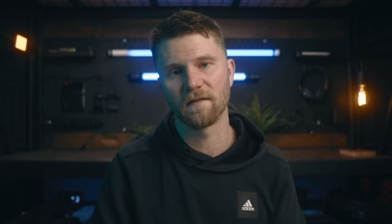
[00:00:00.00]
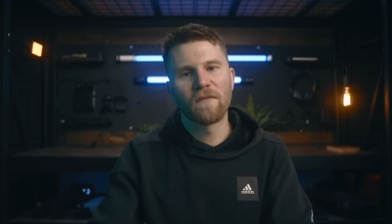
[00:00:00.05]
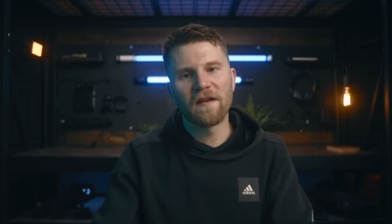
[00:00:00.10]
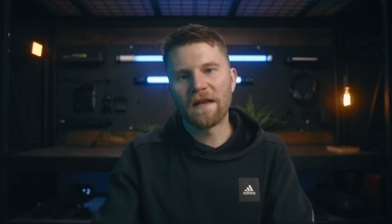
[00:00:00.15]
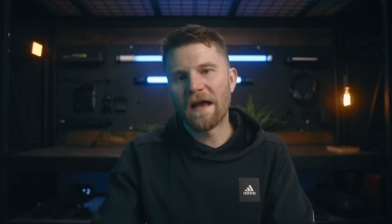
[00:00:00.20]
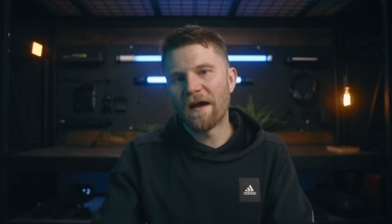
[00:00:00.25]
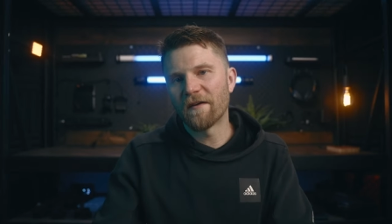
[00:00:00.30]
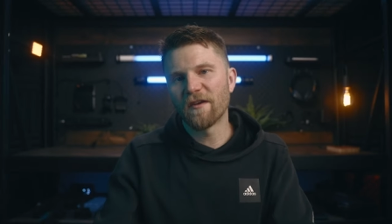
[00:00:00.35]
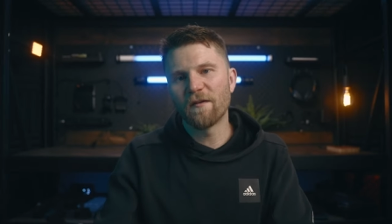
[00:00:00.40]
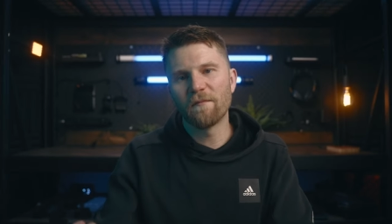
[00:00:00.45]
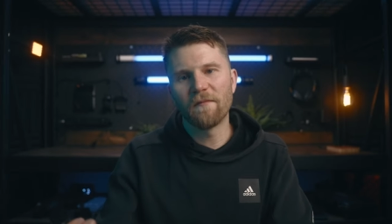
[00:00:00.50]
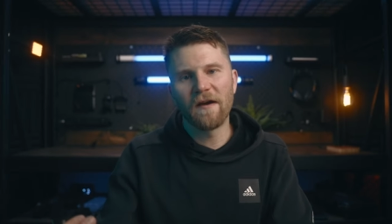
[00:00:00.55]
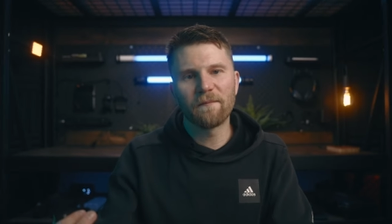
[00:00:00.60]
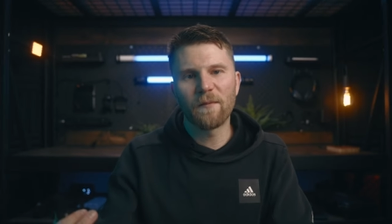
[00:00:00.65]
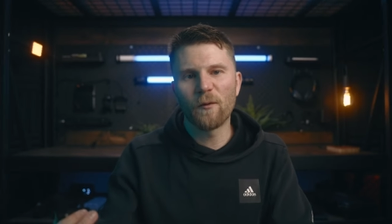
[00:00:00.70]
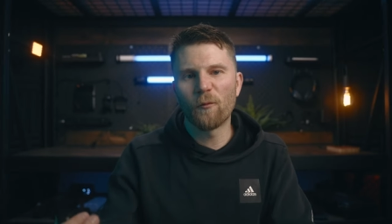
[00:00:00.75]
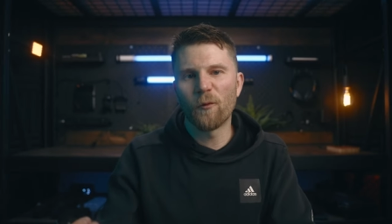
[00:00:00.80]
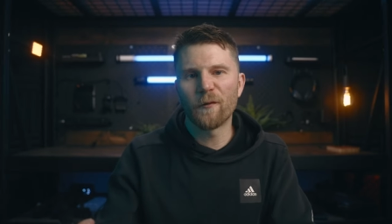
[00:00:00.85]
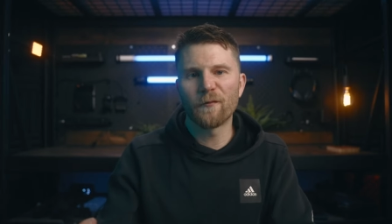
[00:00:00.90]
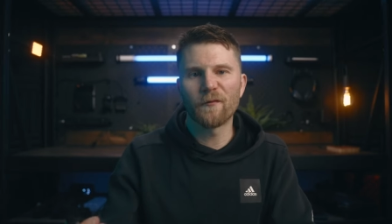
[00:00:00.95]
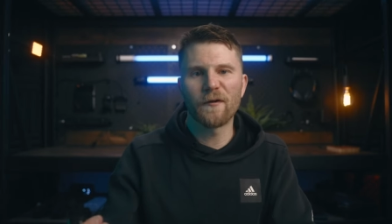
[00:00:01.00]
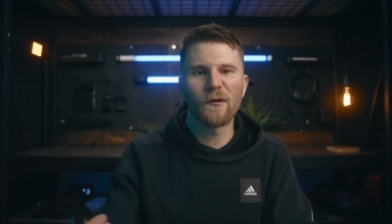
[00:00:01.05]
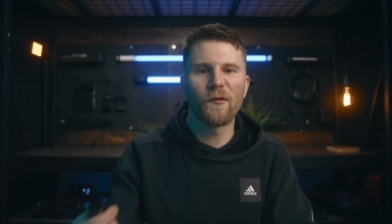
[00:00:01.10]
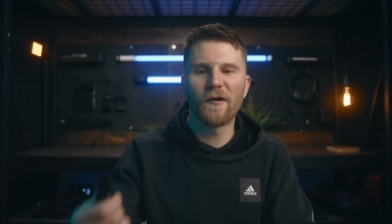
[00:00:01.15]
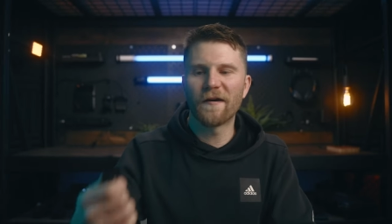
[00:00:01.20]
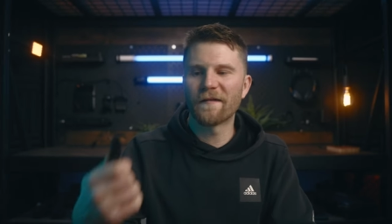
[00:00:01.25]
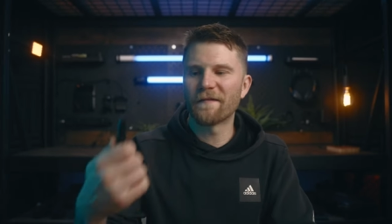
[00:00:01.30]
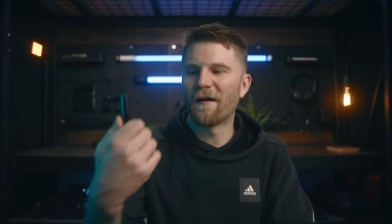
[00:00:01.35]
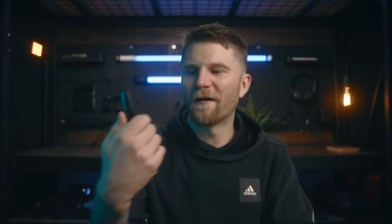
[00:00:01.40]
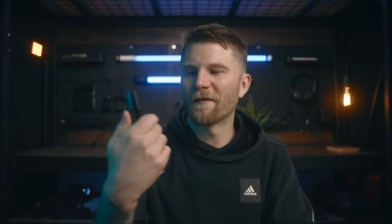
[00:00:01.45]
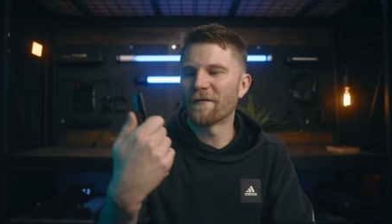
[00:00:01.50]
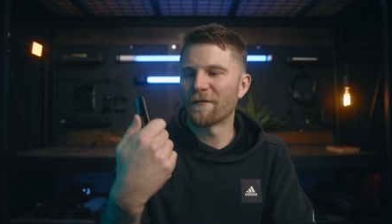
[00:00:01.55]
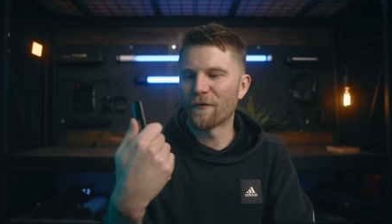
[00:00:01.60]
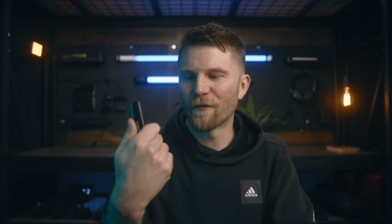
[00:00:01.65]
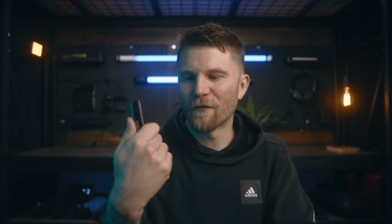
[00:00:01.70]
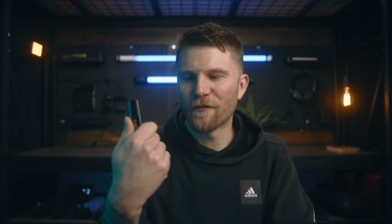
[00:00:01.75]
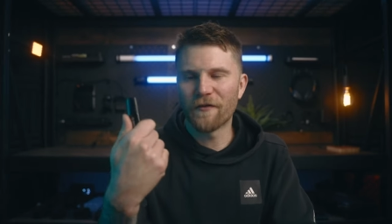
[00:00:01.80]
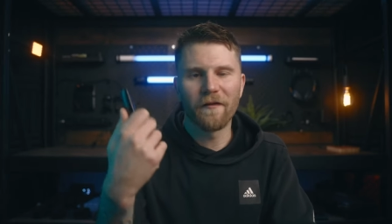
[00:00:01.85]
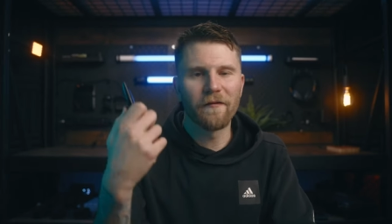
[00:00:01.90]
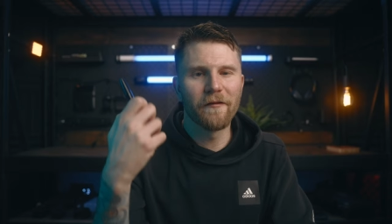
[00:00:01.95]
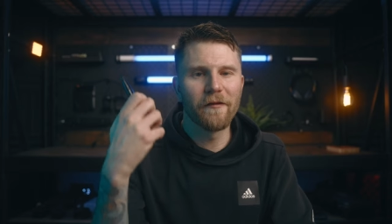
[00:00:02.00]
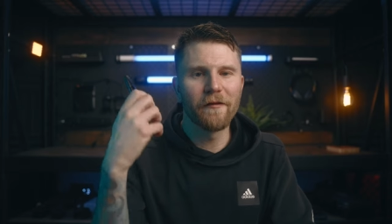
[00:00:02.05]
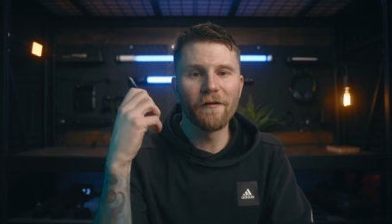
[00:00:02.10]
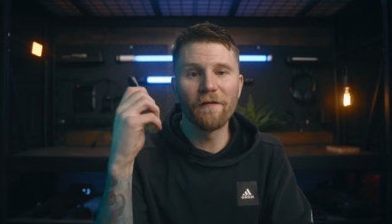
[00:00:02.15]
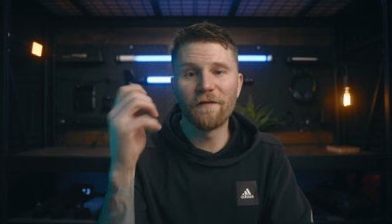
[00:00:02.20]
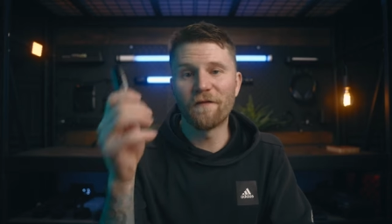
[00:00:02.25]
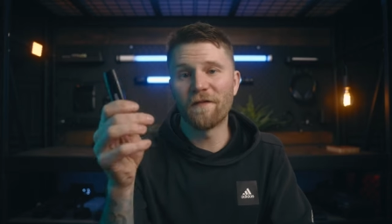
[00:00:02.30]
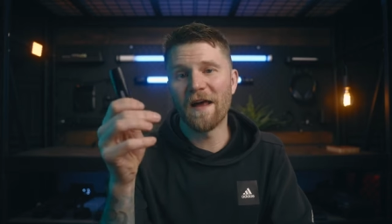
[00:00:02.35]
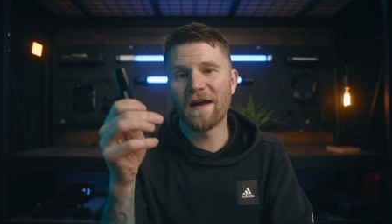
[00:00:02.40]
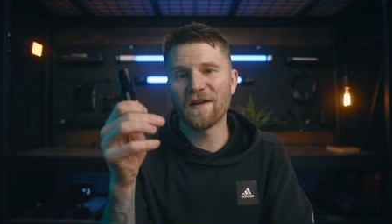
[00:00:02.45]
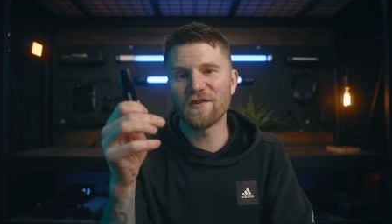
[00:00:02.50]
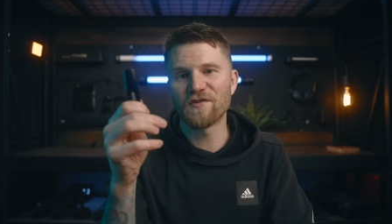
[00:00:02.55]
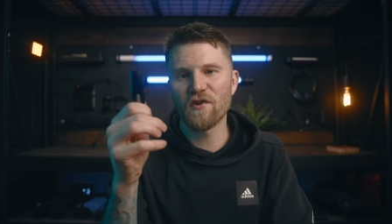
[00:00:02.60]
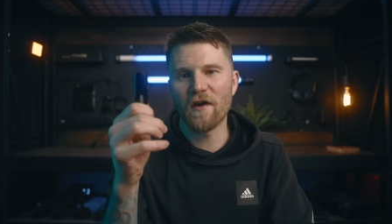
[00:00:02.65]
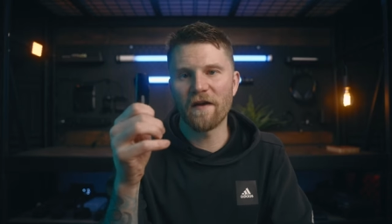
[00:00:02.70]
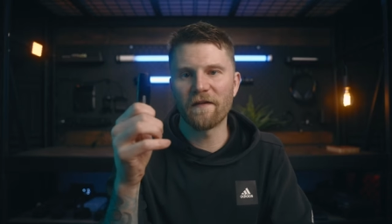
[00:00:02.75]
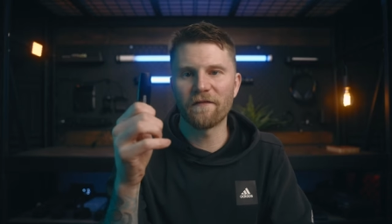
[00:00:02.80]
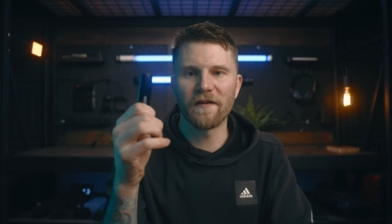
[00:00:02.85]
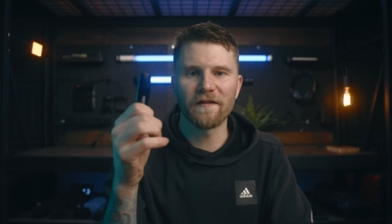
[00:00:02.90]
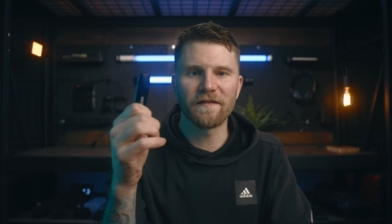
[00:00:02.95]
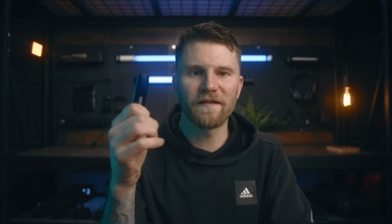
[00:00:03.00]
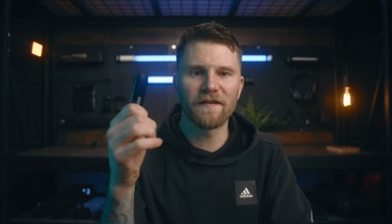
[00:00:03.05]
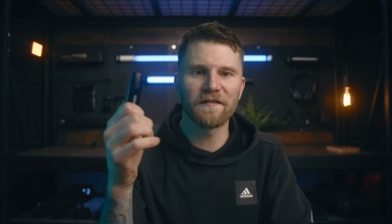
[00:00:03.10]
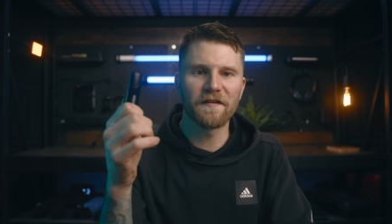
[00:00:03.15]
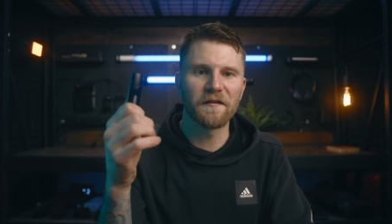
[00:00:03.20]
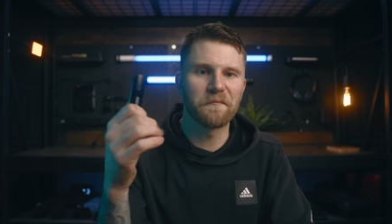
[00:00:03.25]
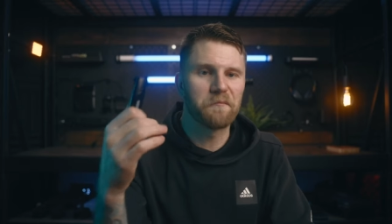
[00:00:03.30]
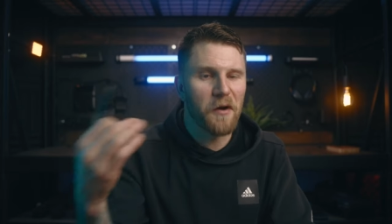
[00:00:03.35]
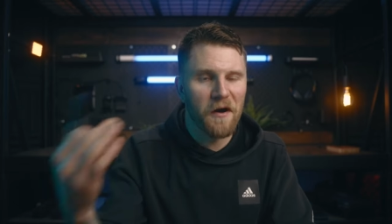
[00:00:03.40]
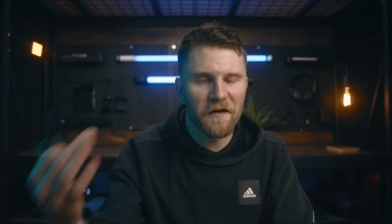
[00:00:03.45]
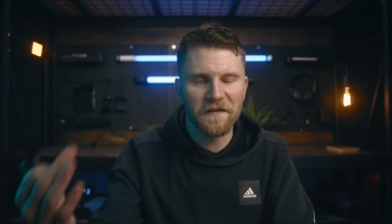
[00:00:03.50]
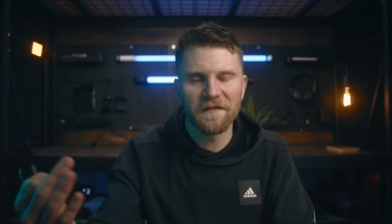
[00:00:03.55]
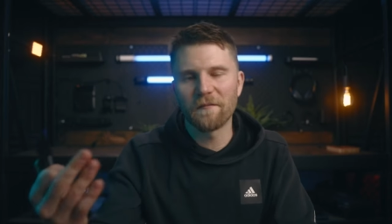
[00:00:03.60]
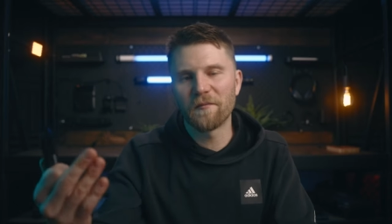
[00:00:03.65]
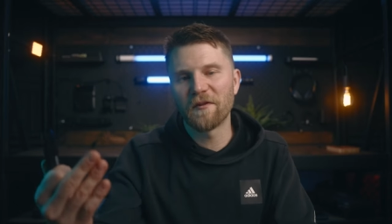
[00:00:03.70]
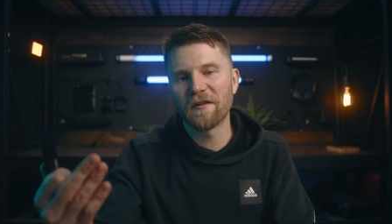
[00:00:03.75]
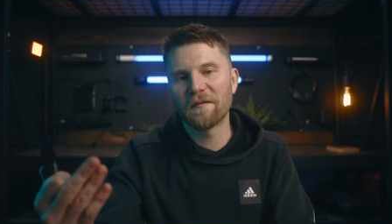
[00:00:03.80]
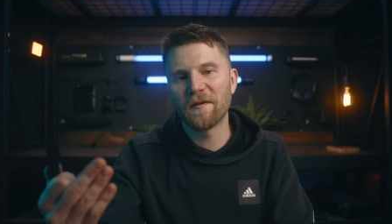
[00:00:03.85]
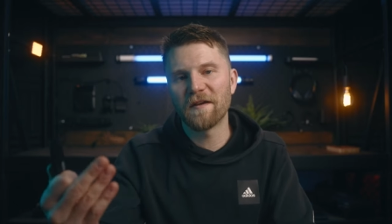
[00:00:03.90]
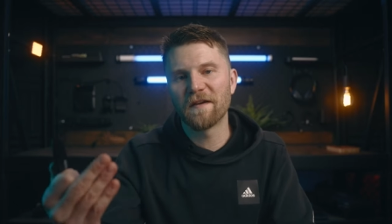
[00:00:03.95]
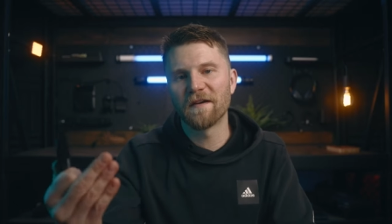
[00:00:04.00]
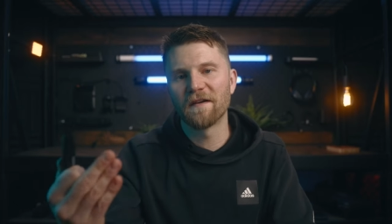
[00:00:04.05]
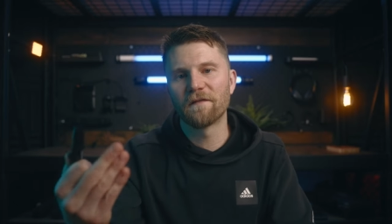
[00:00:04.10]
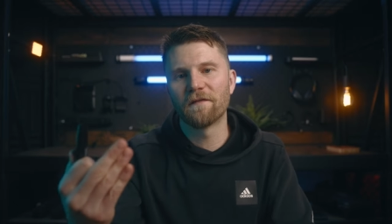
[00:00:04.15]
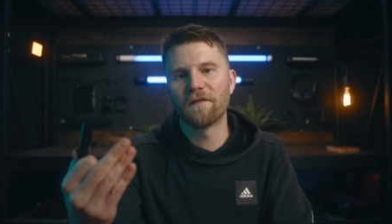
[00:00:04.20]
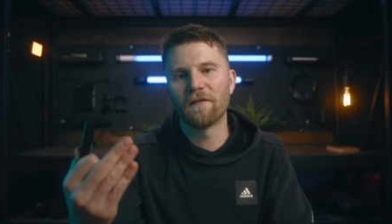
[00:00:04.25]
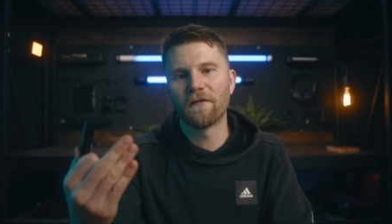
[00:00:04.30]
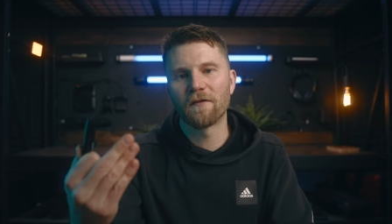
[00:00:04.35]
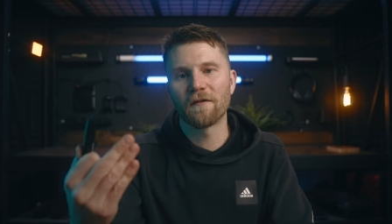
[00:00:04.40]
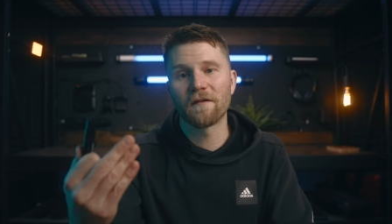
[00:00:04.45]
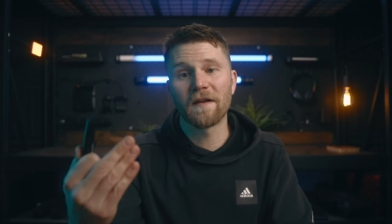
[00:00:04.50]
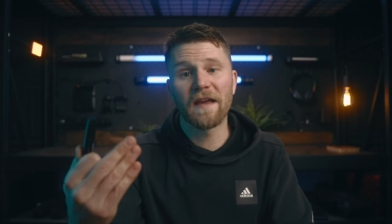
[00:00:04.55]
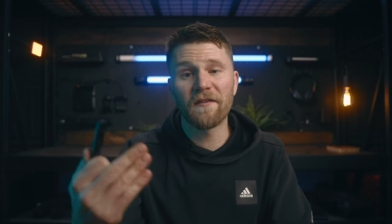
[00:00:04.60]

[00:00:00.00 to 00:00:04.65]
Right now, you might be wondering what on earth a little flash drive like this could possibly be good for,